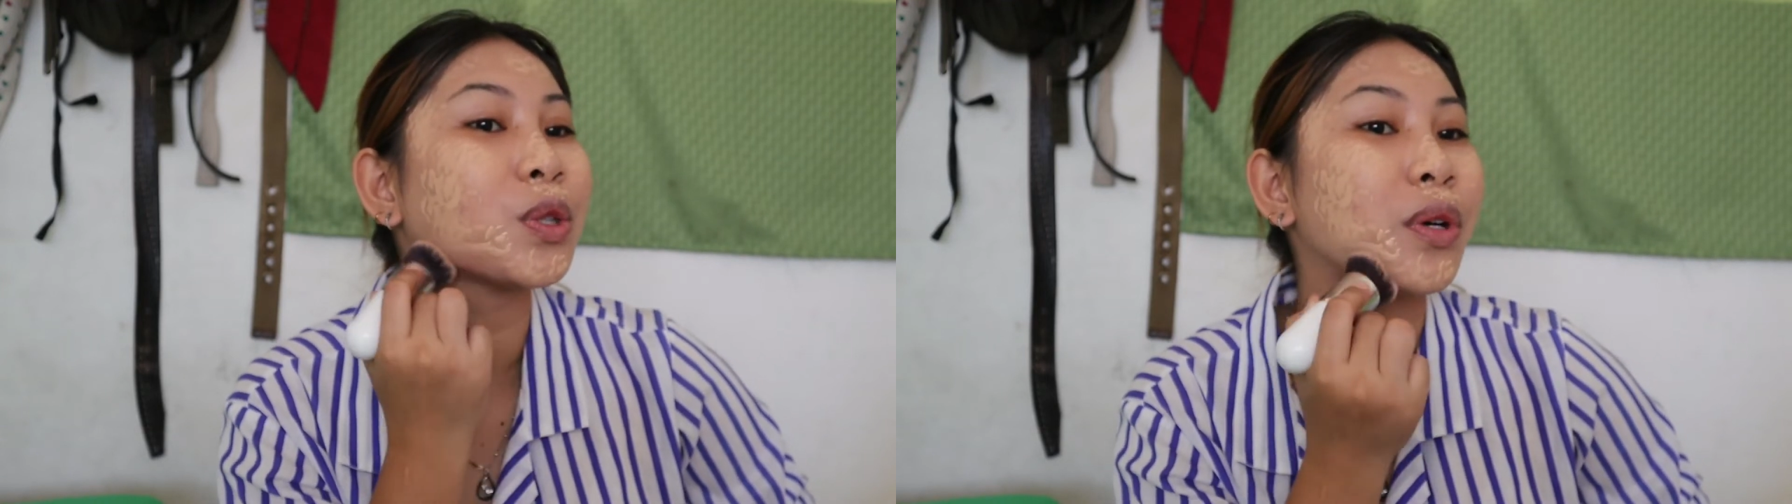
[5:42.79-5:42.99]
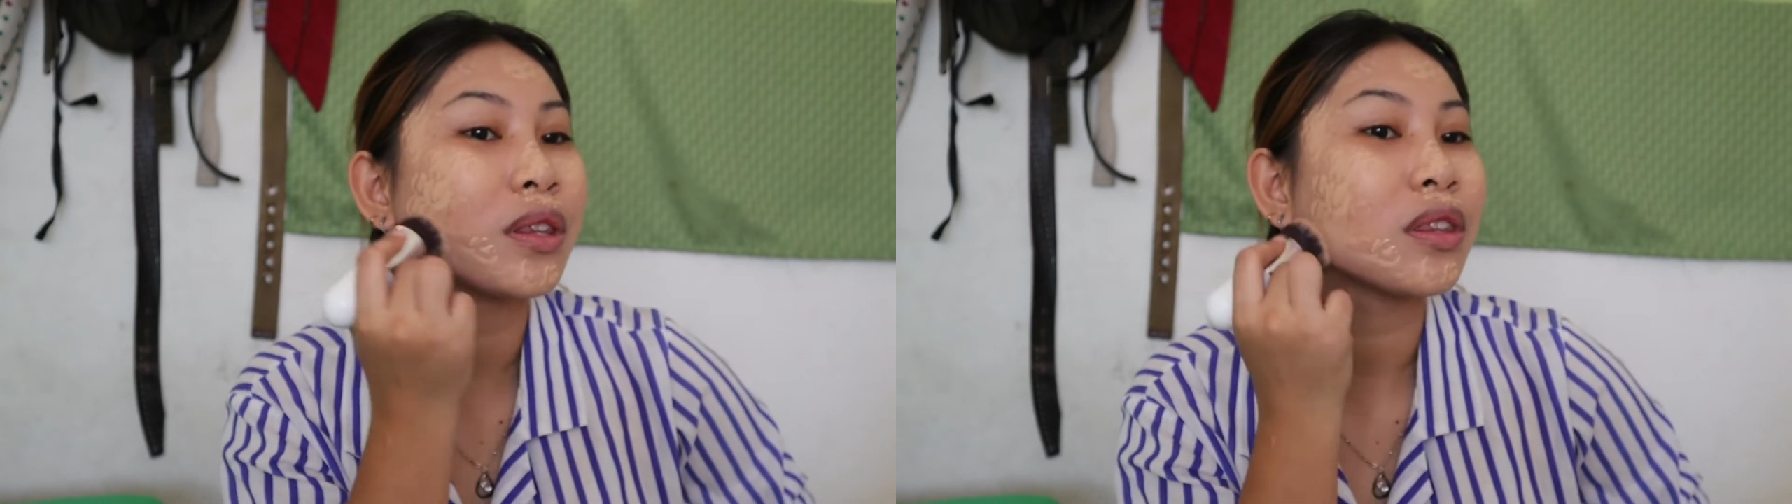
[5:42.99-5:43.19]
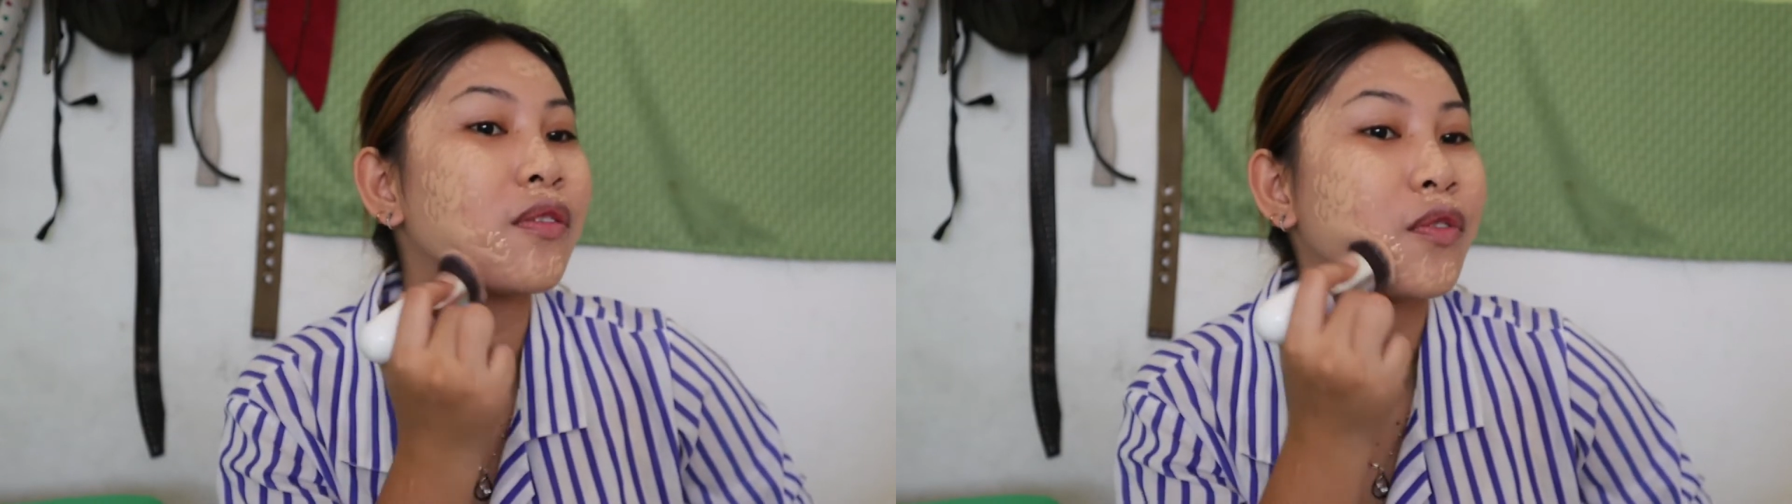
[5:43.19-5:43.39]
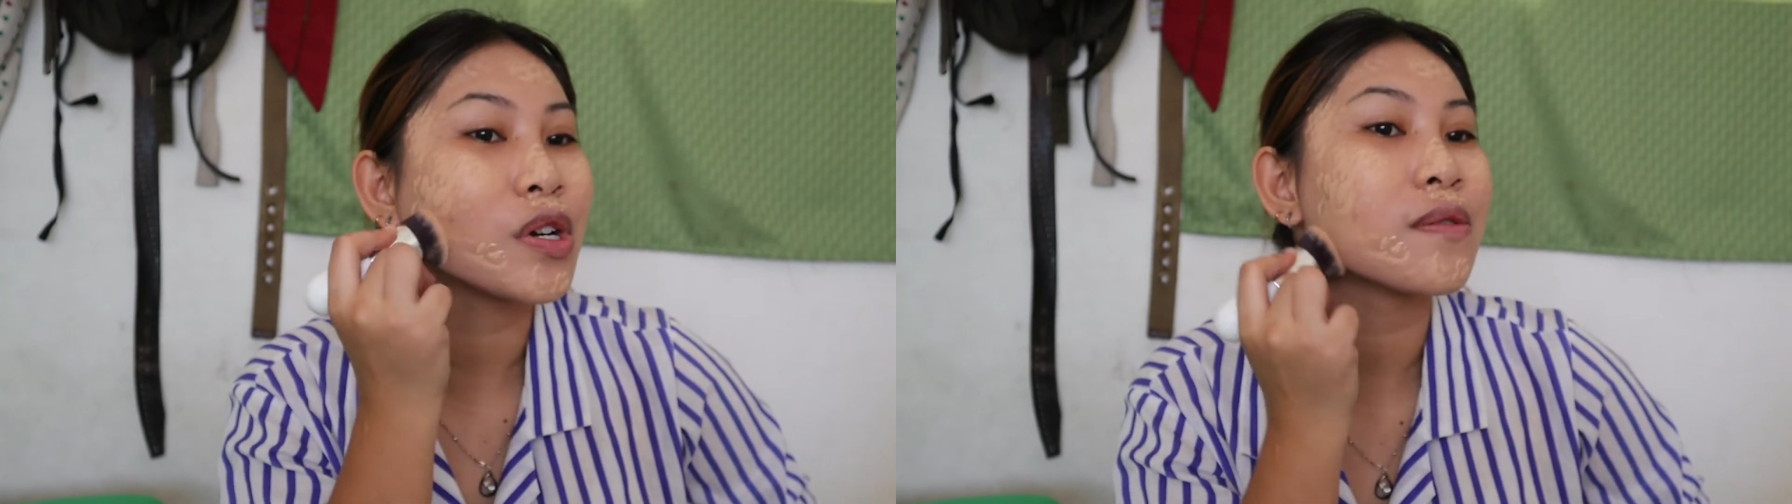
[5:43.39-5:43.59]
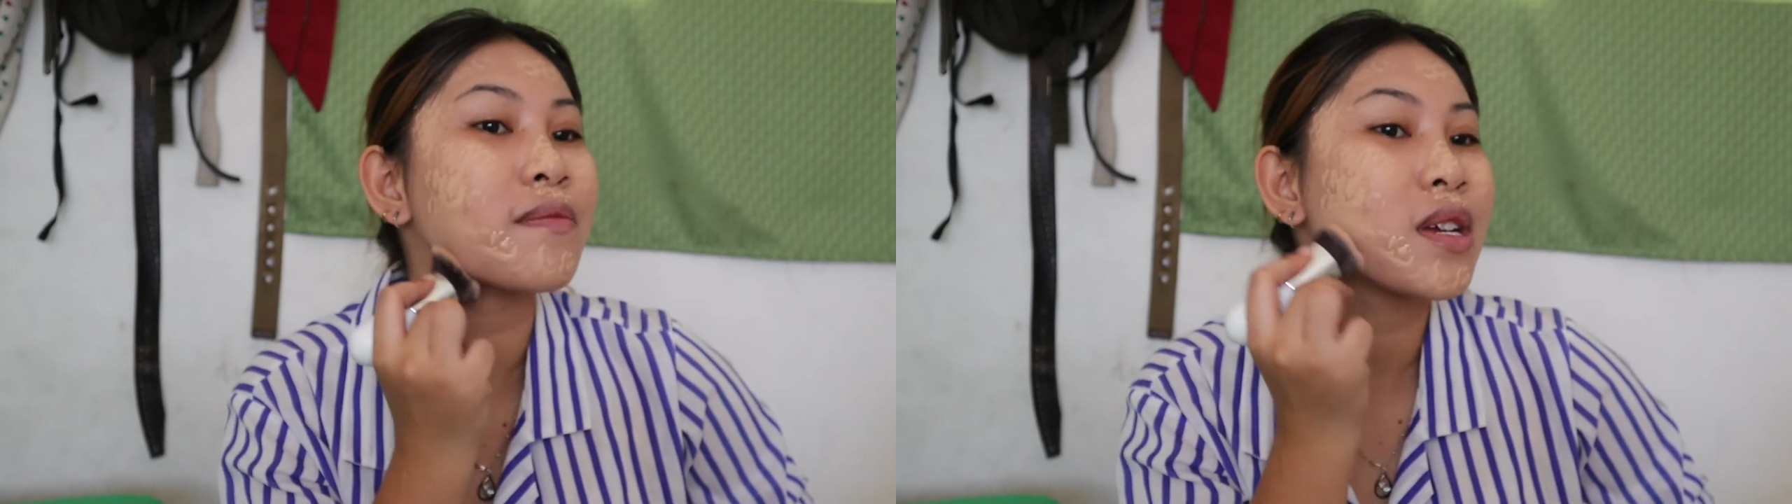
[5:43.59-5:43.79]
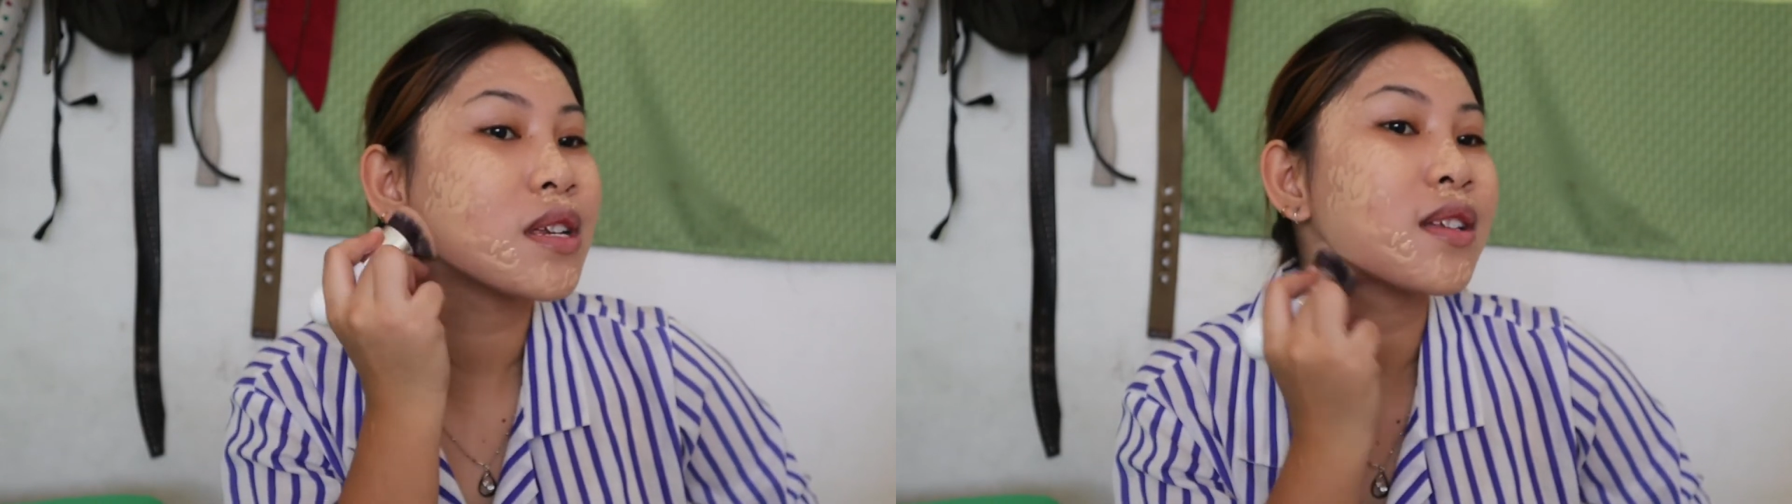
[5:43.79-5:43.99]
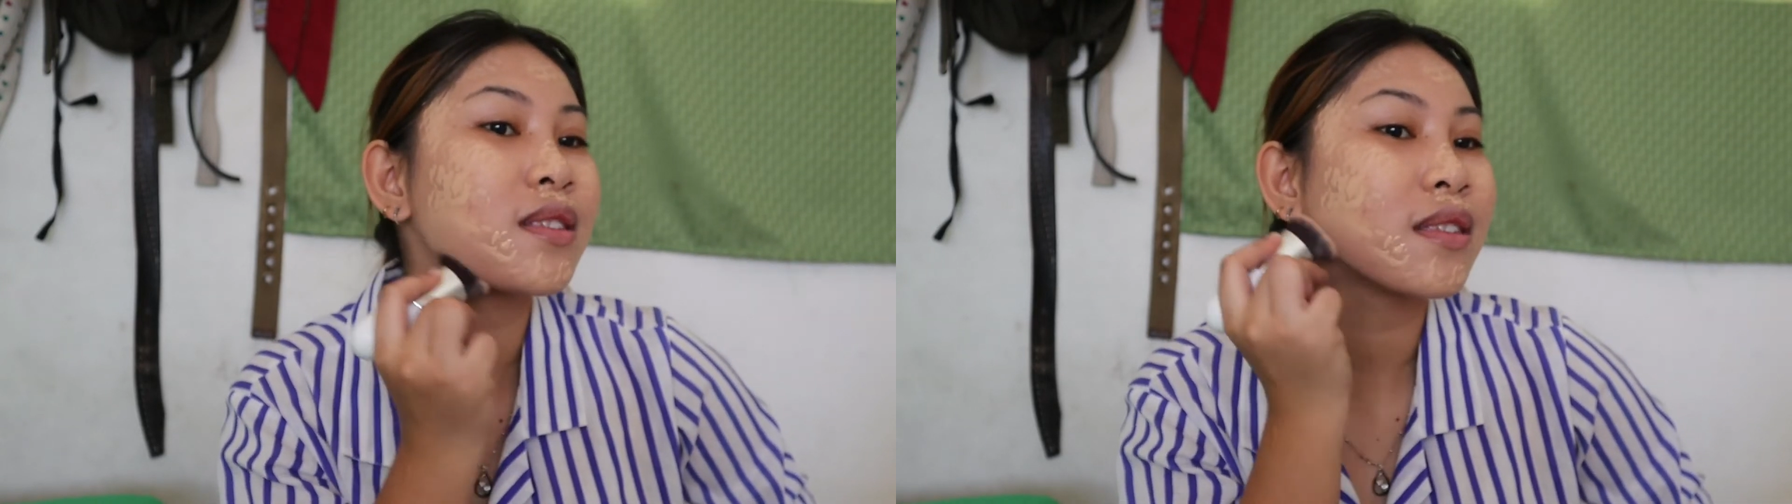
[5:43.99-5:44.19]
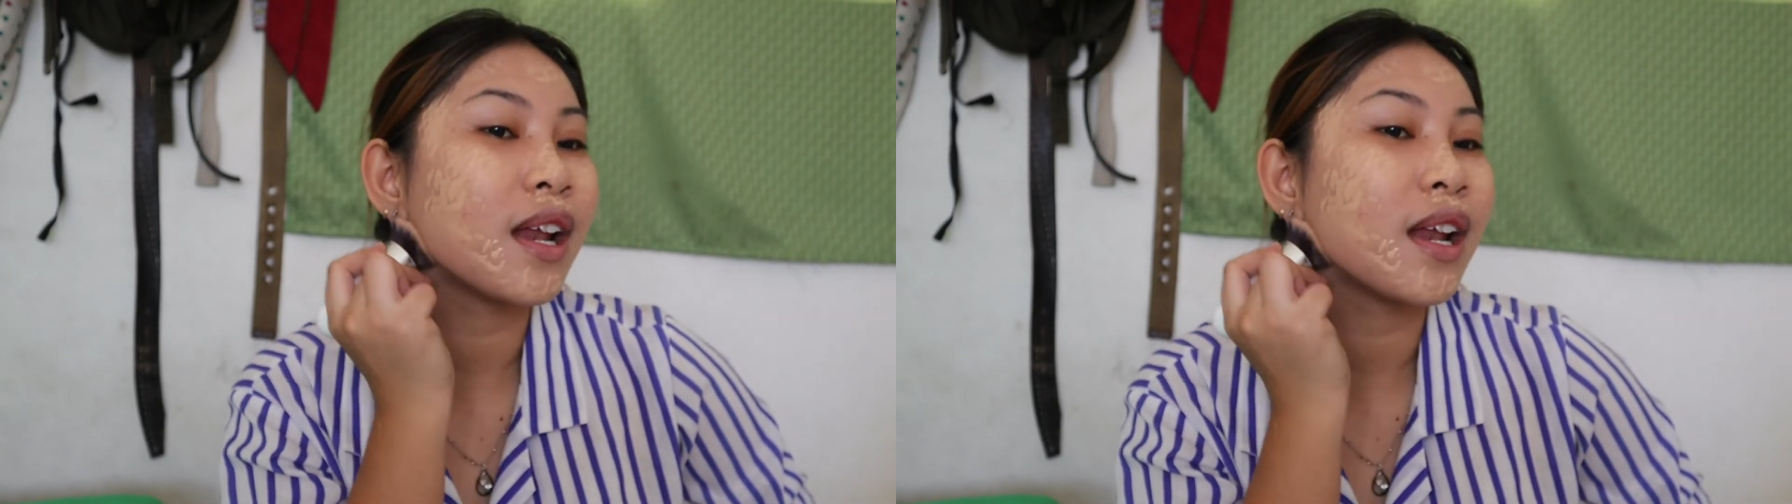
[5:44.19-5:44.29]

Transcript: 24 minutes